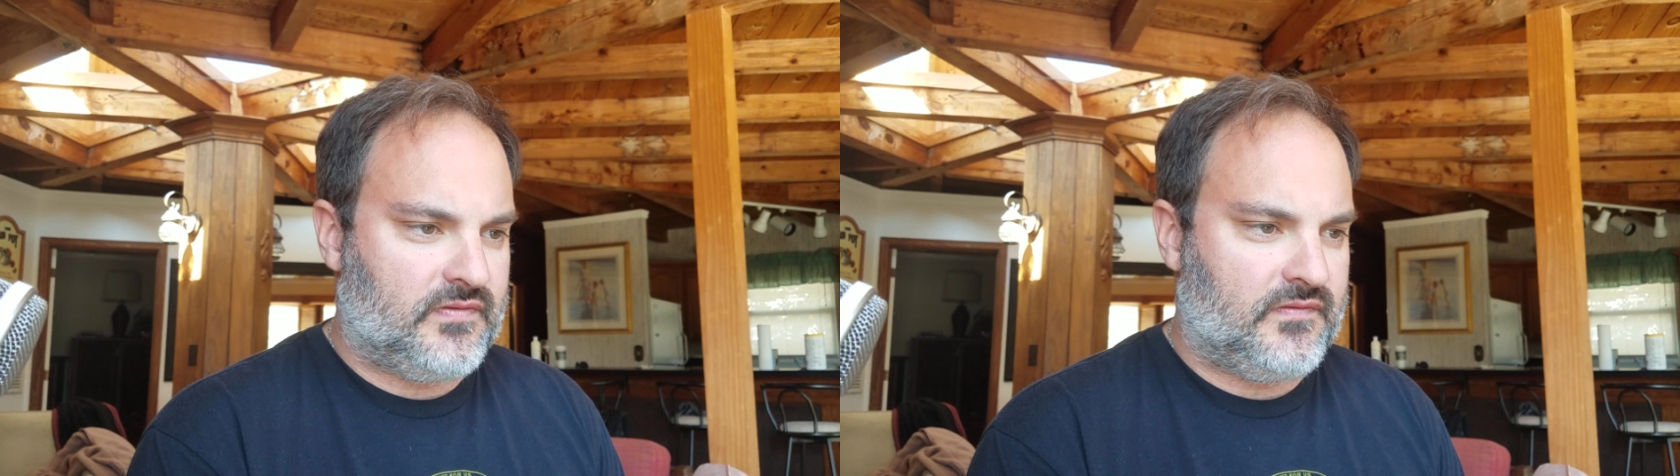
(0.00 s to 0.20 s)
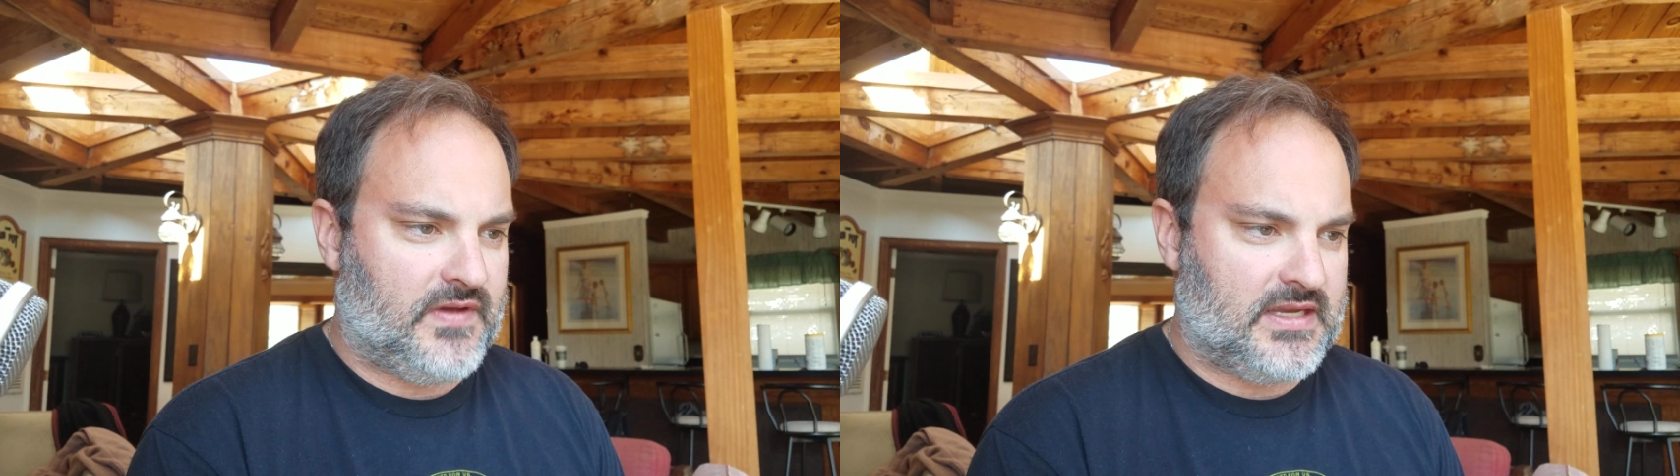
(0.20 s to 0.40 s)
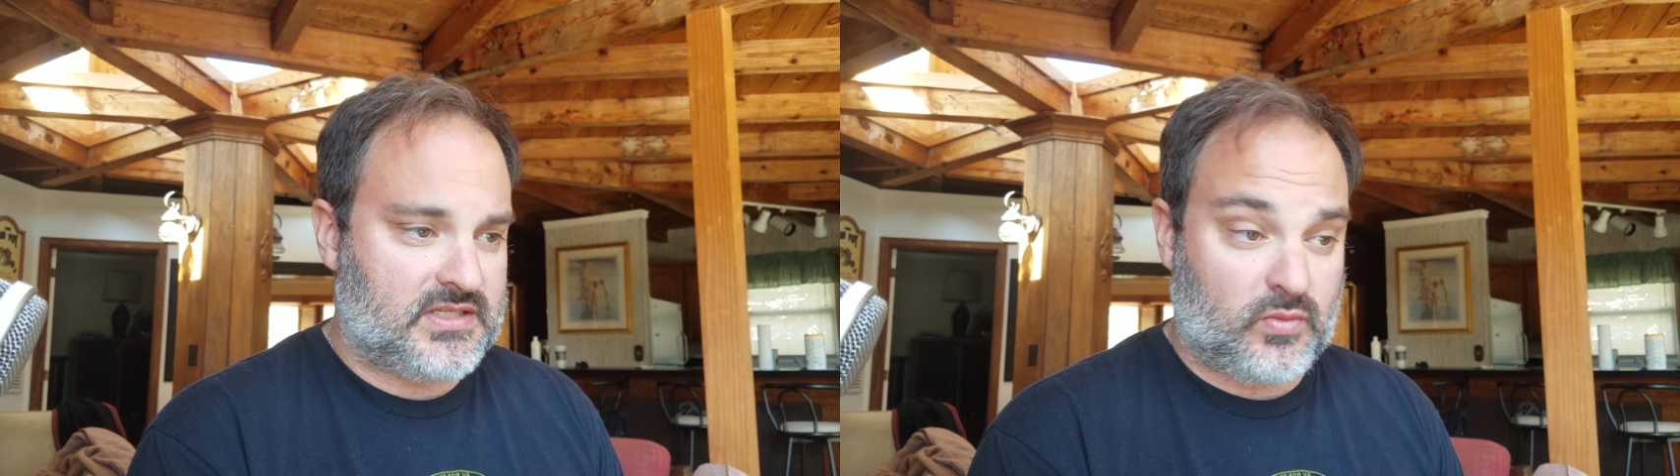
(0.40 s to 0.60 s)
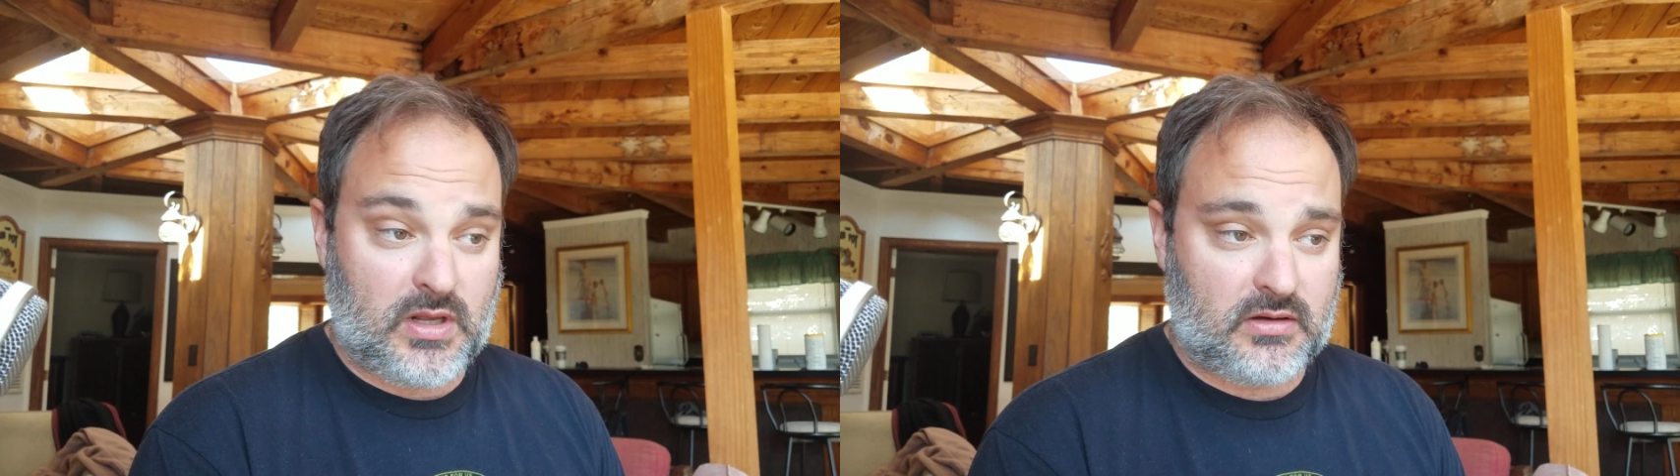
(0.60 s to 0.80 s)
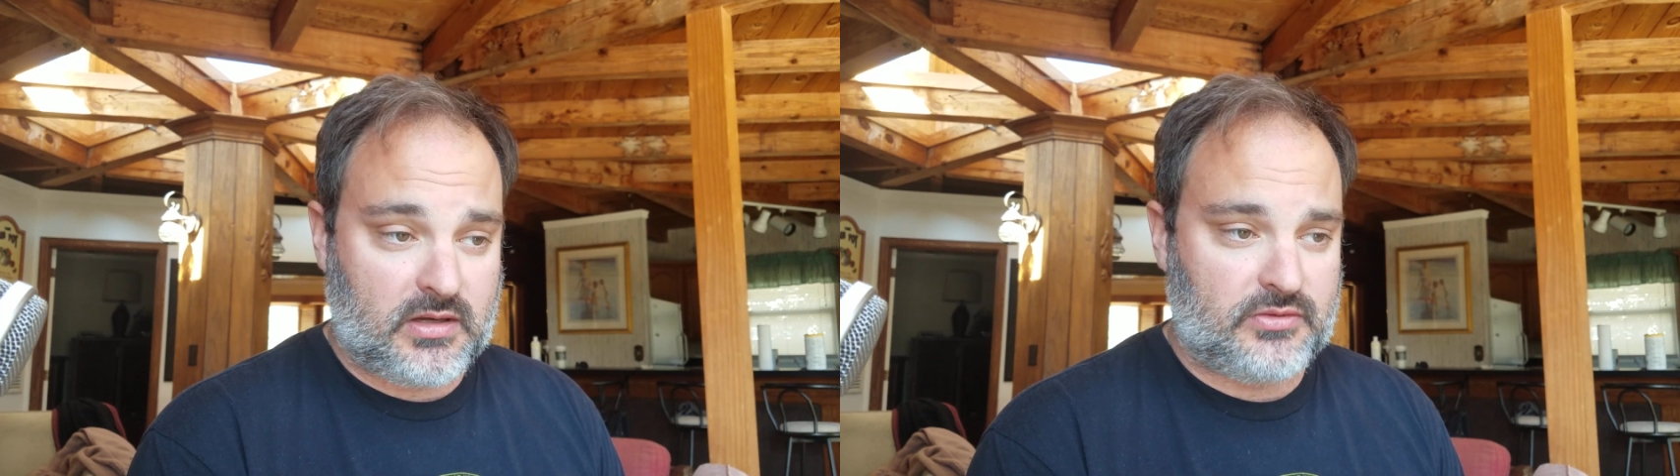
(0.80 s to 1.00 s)
faced
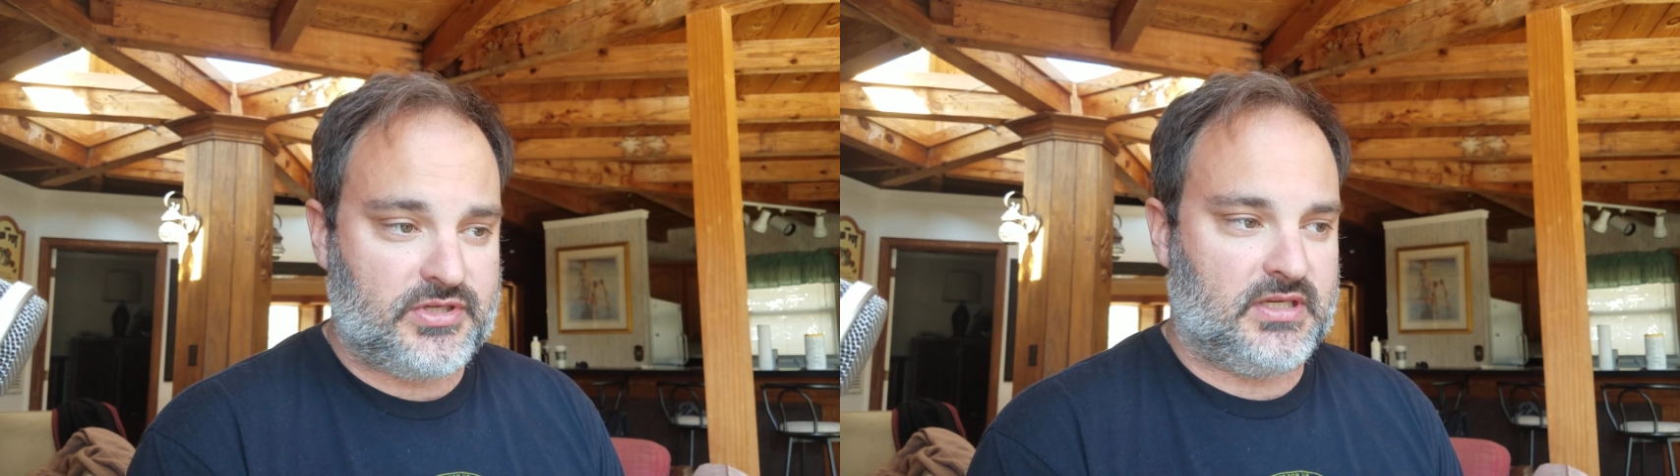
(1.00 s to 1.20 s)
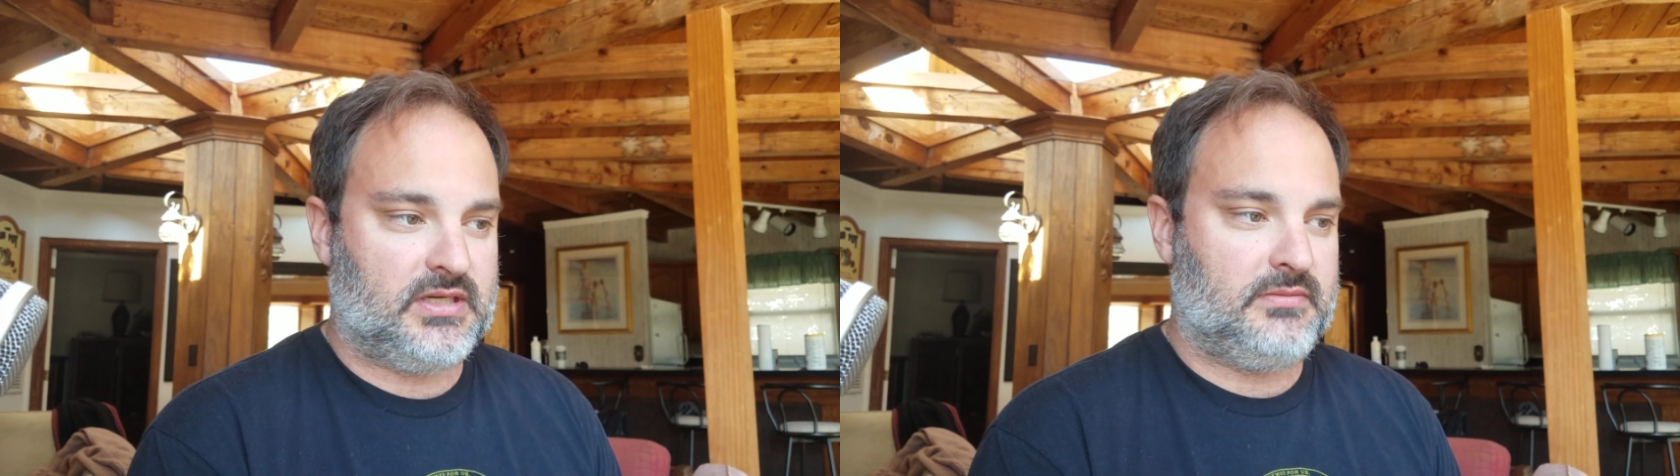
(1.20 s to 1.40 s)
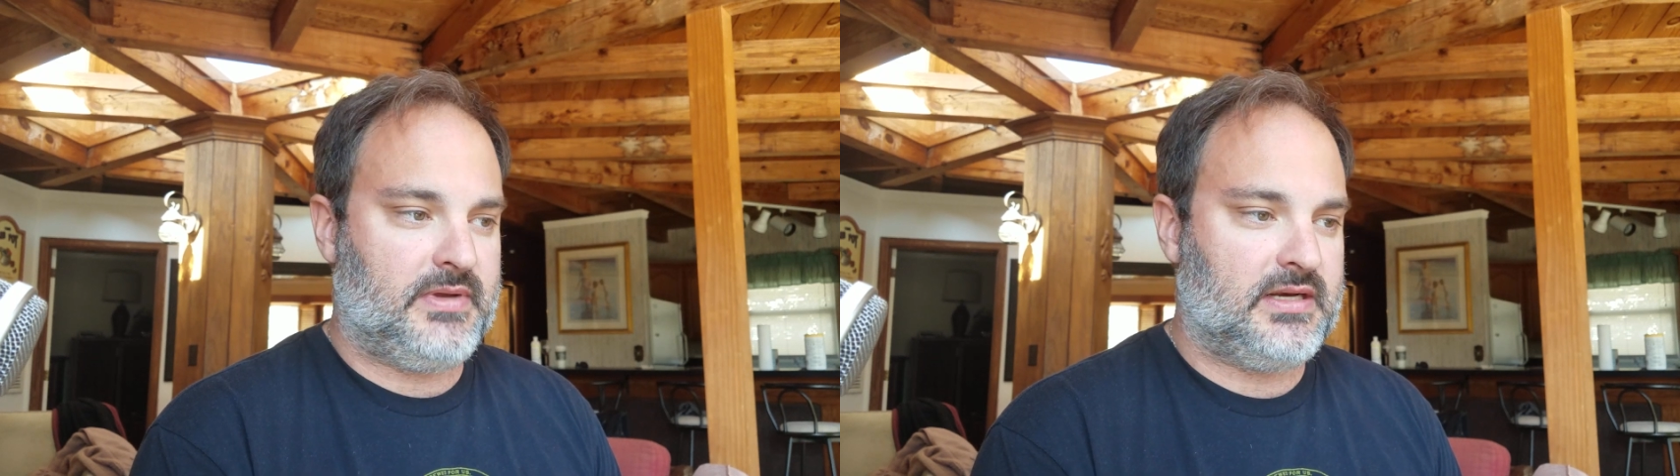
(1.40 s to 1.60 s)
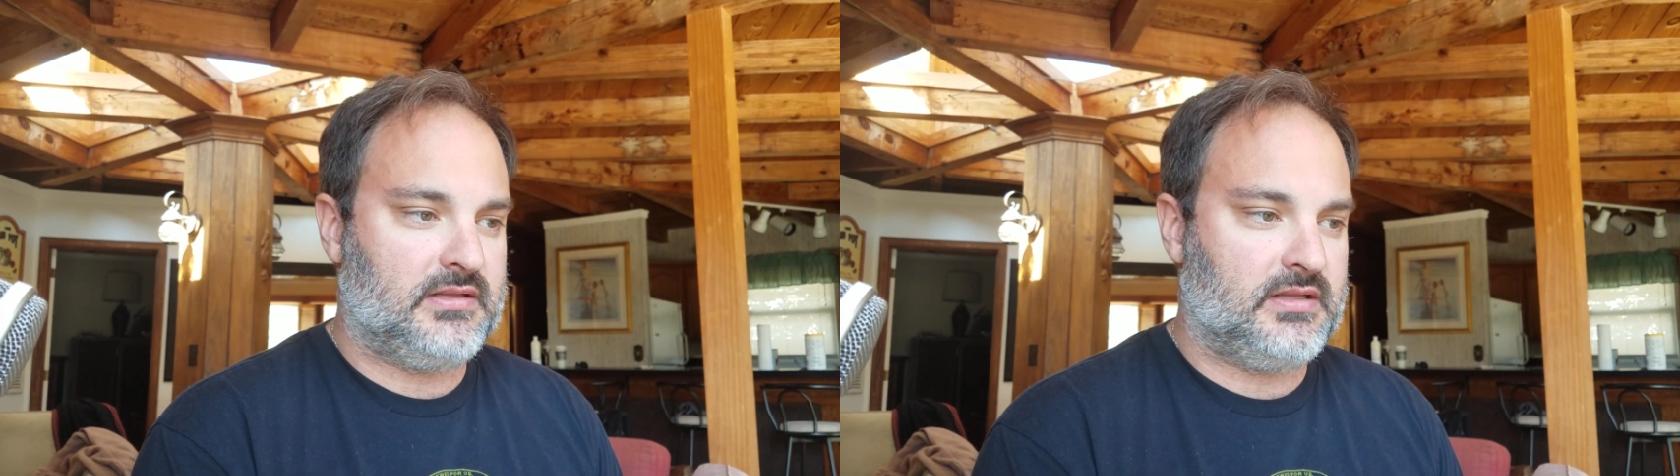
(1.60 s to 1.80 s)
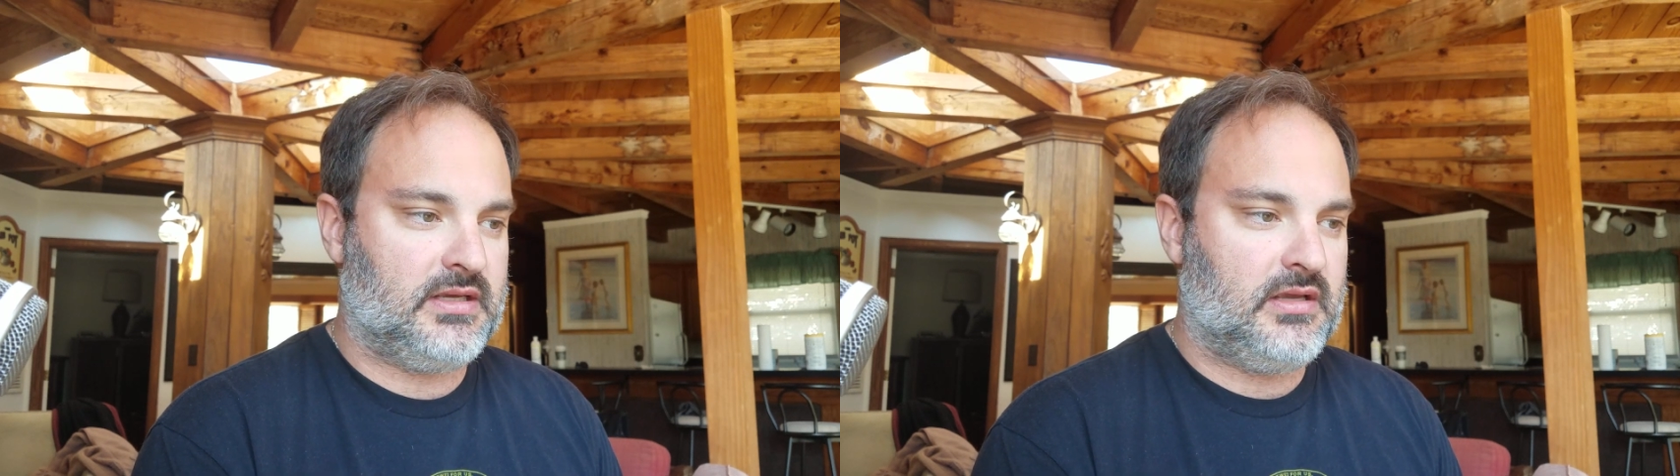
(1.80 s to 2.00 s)
while coaching
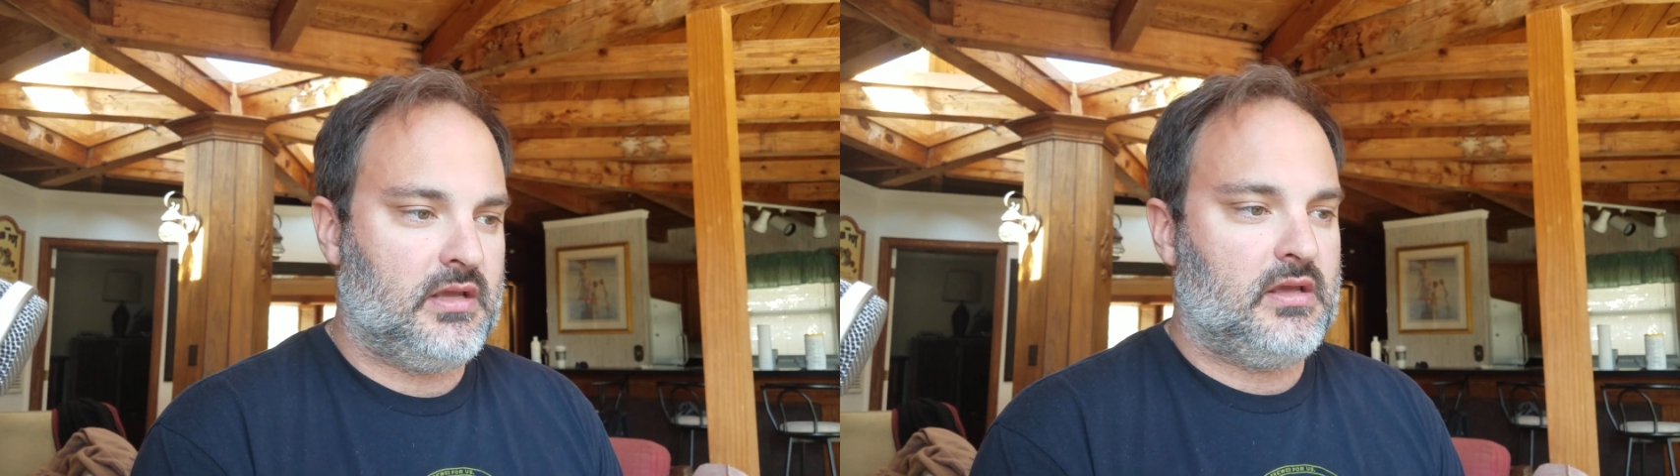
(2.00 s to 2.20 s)
independently.